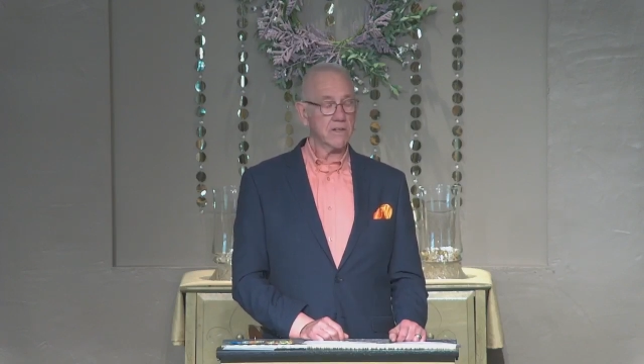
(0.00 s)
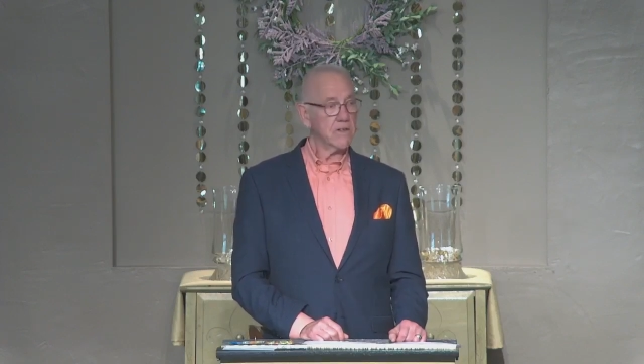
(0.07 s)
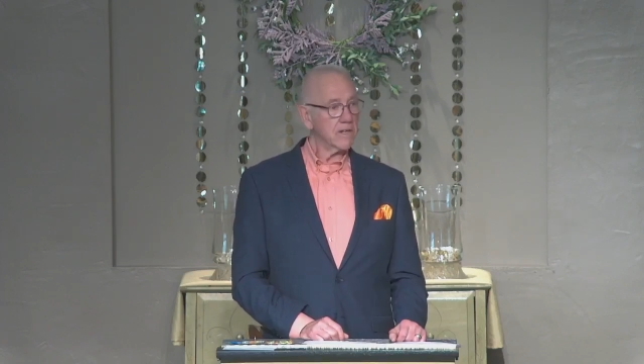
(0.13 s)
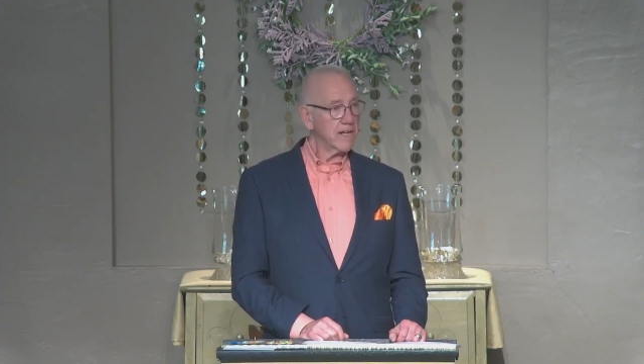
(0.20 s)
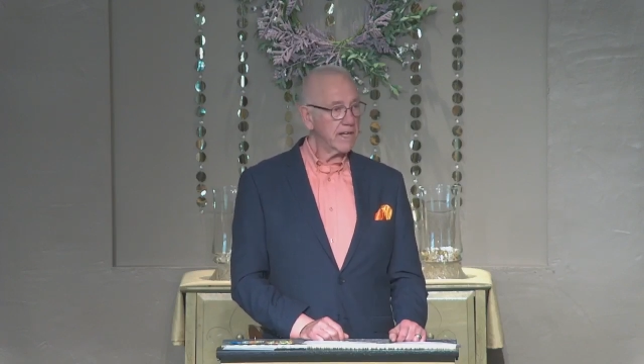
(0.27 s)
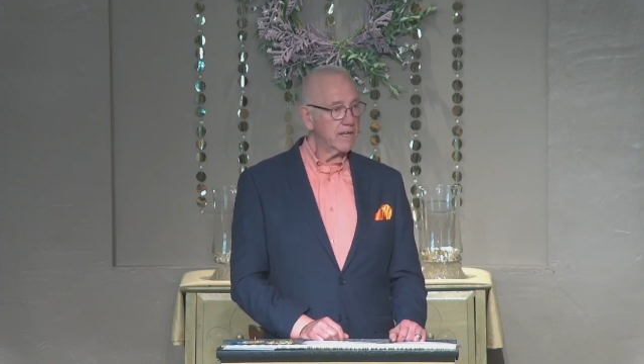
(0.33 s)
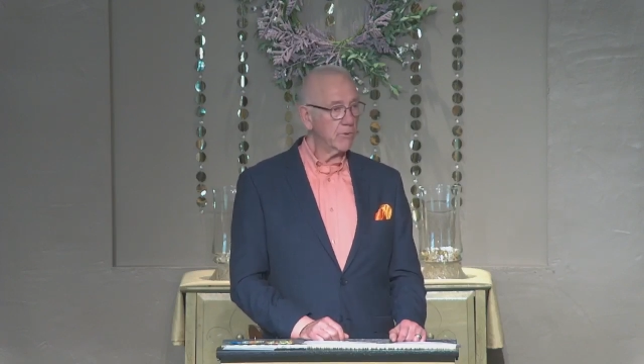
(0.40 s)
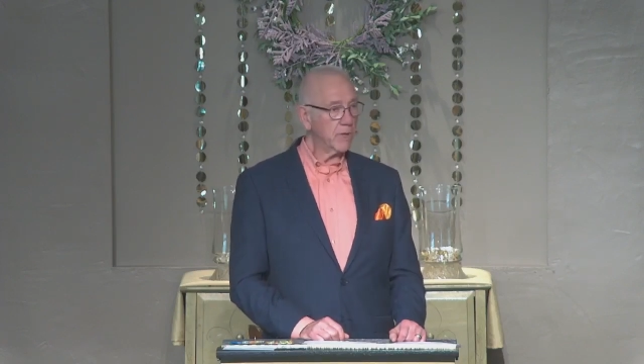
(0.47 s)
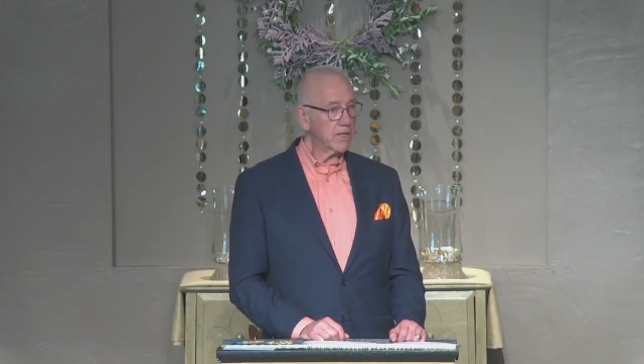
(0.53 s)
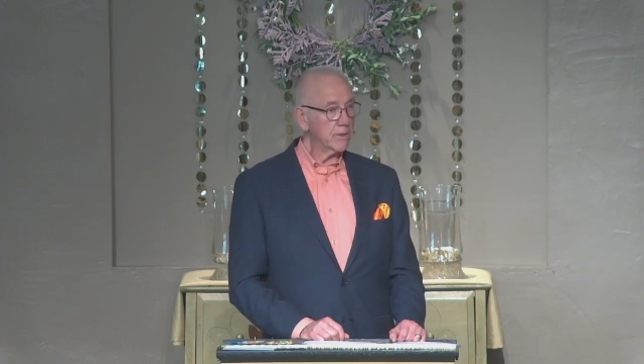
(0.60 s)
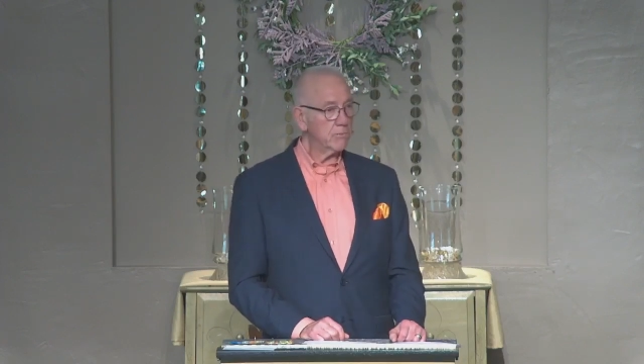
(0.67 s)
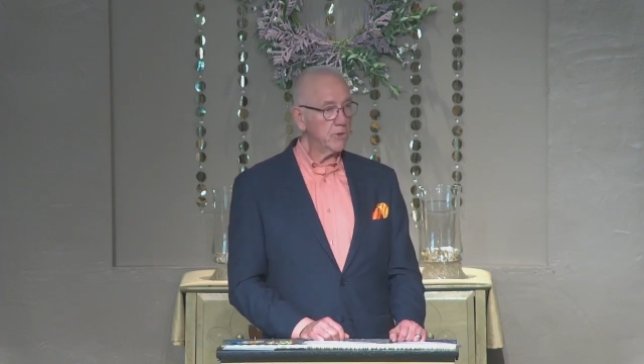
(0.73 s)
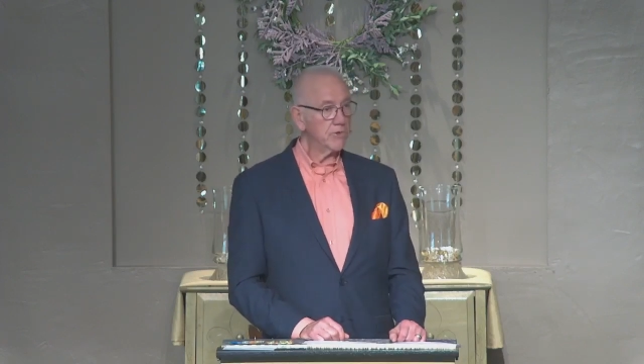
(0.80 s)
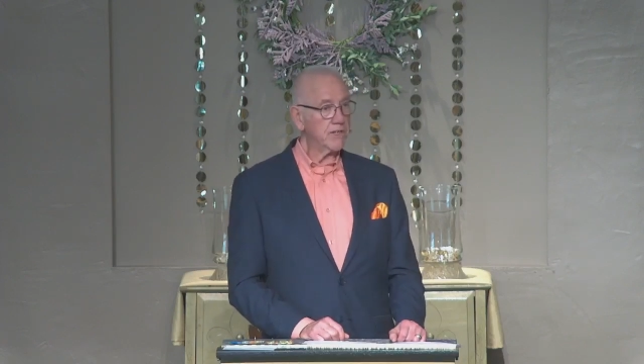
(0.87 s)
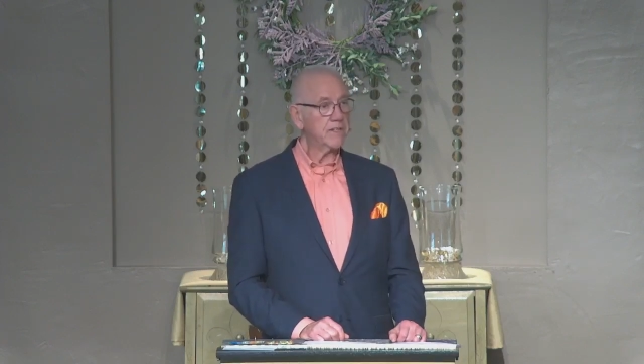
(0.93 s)
Another lady
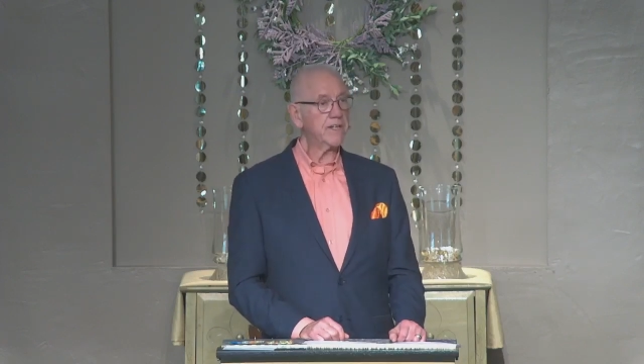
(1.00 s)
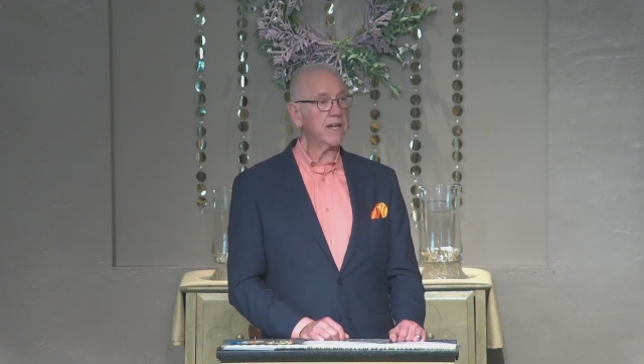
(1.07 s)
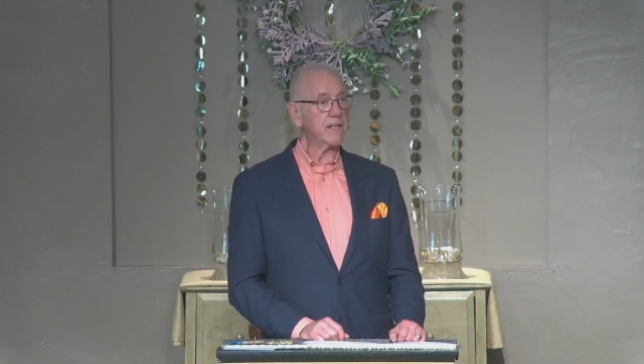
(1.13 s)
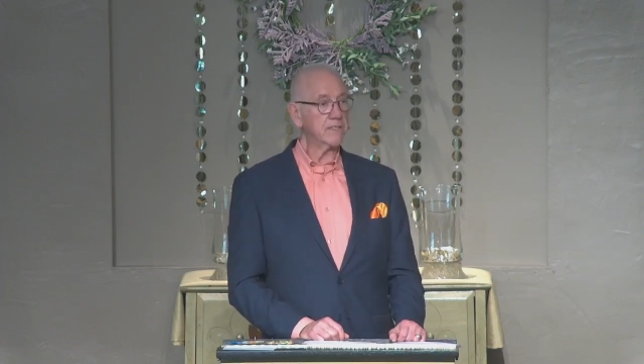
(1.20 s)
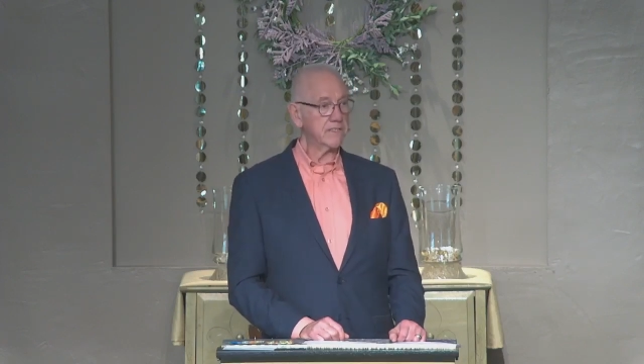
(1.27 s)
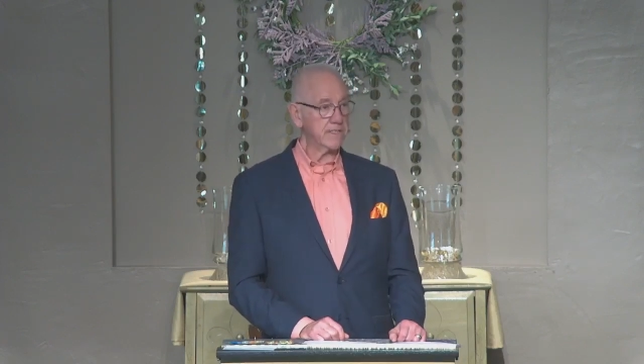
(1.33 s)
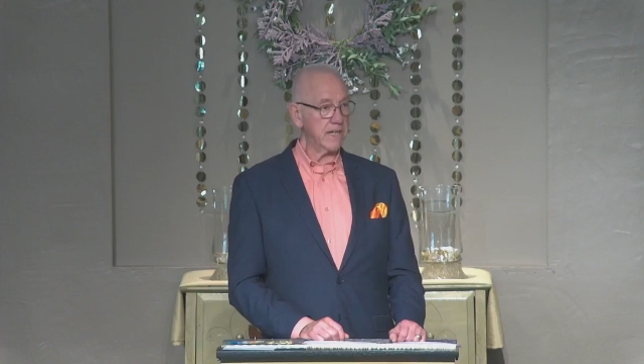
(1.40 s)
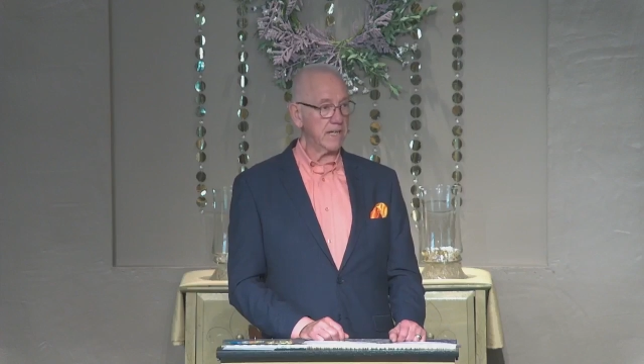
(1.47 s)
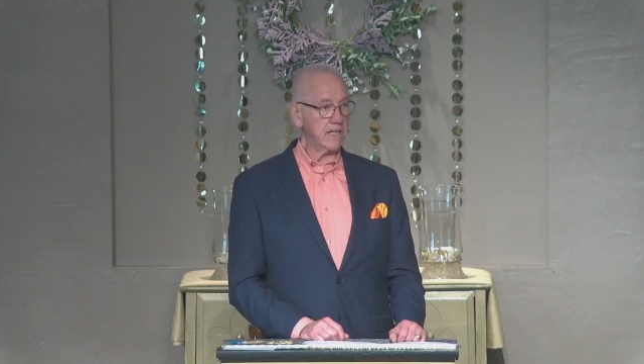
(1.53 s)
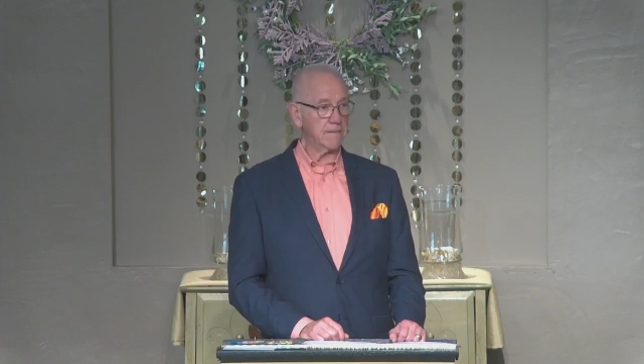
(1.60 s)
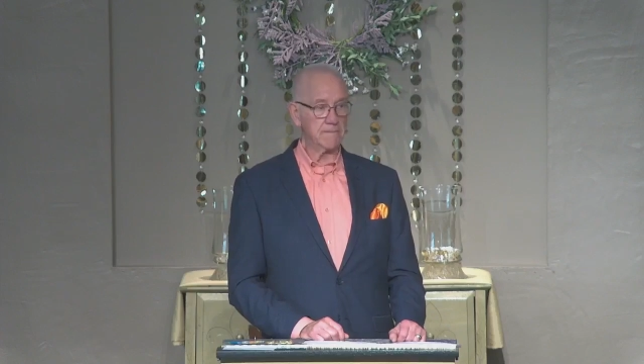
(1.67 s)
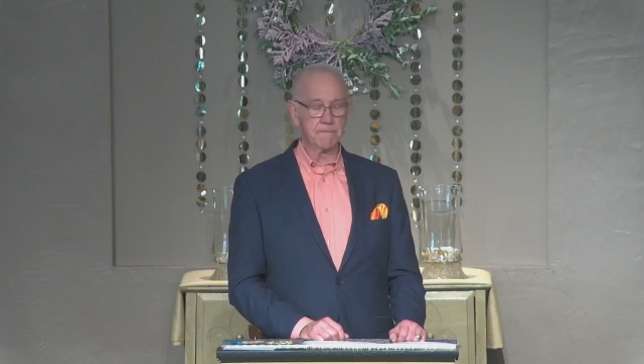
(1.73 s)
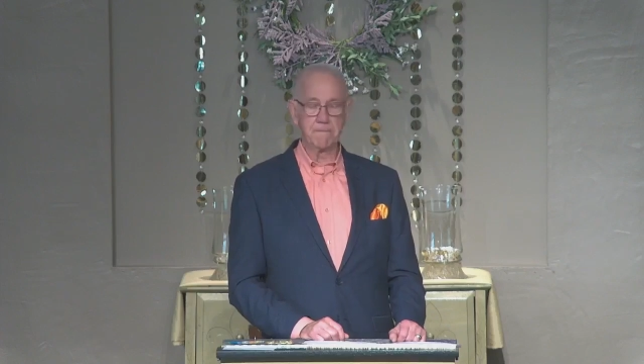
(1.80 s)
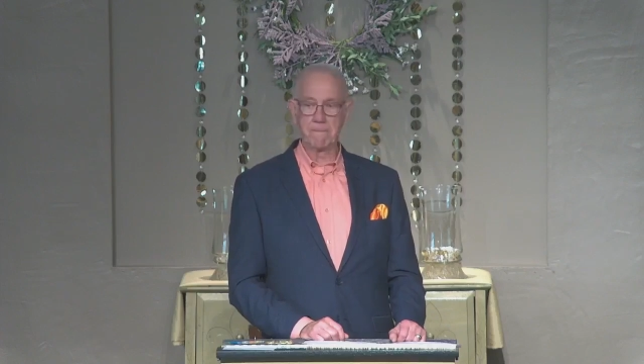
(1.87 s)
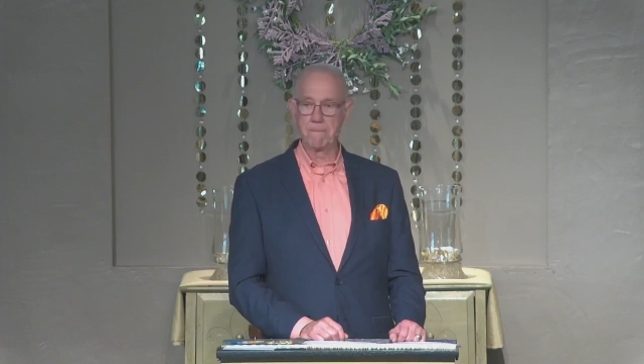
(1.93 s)
wanted to move to
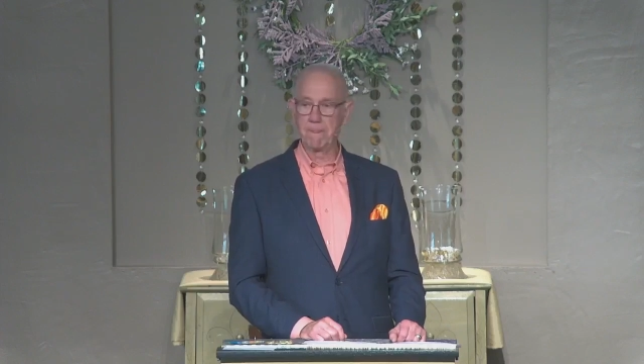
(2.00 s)
Tennessee.